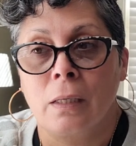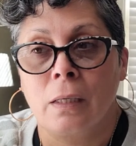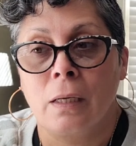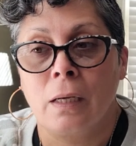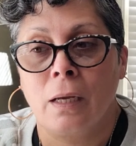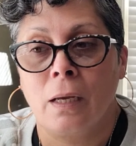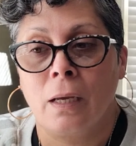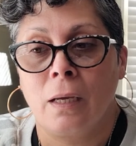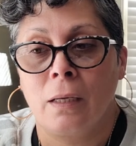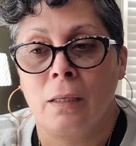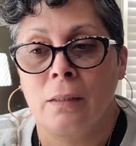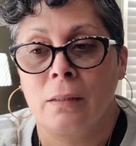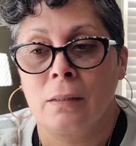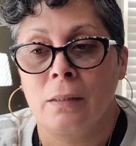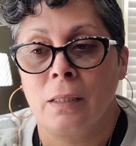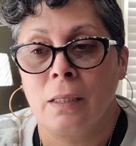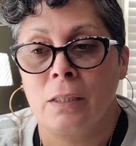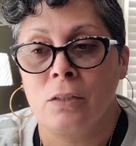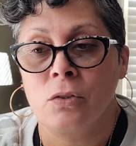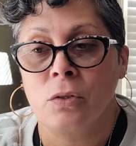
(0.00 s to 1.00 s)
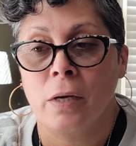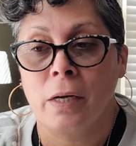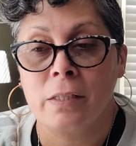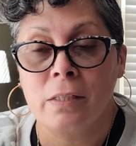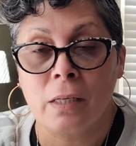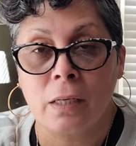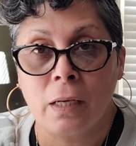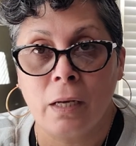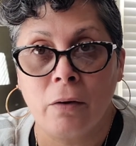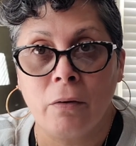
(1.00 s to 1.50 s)
And he tries
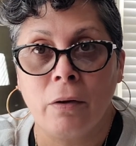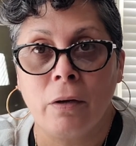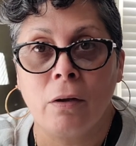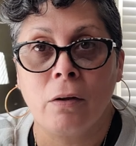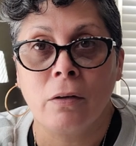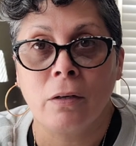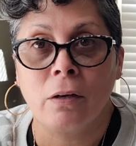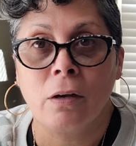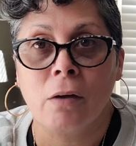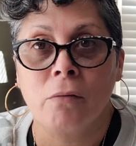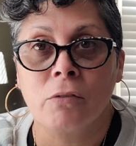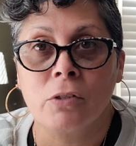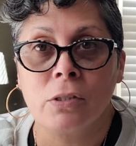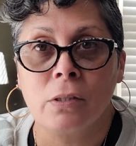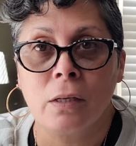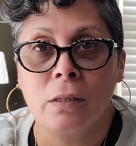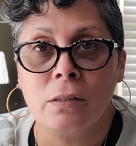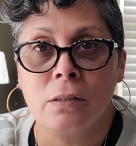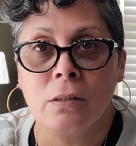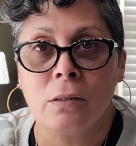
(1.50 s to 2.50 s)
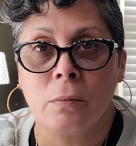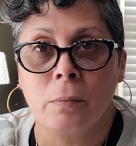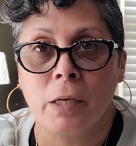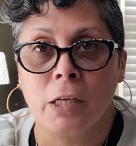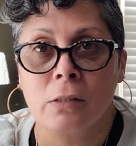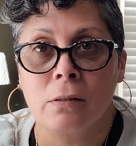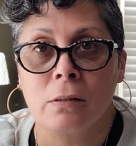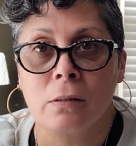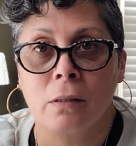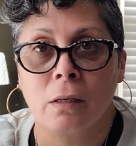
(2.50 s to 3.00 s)
to carry on a conversation
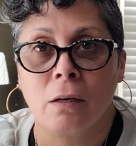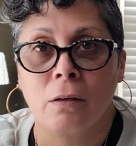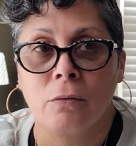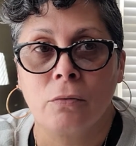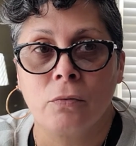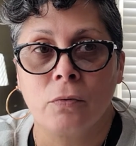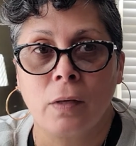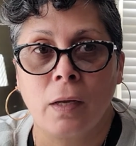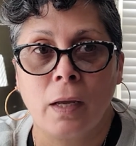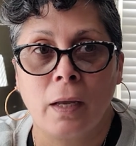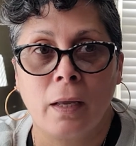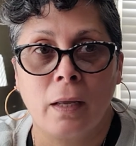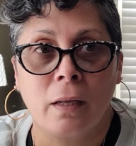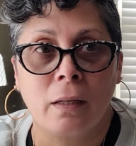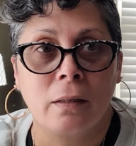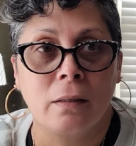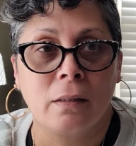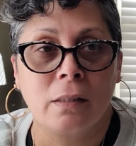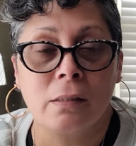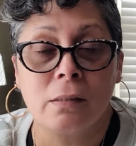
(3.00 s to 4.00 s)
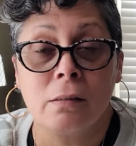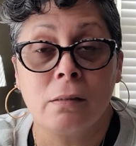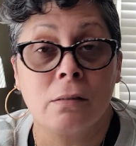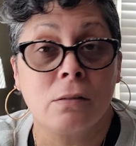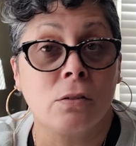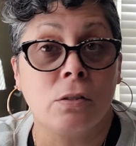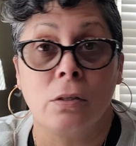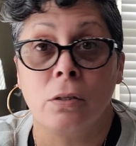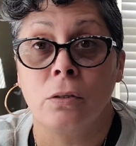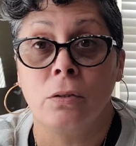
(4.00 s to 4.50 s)
about stuff. And this
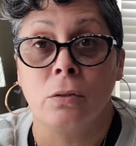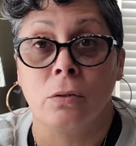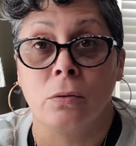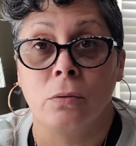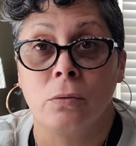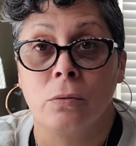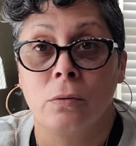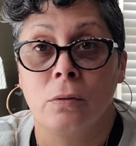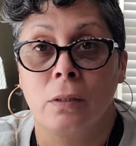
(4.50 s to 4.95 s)
is new.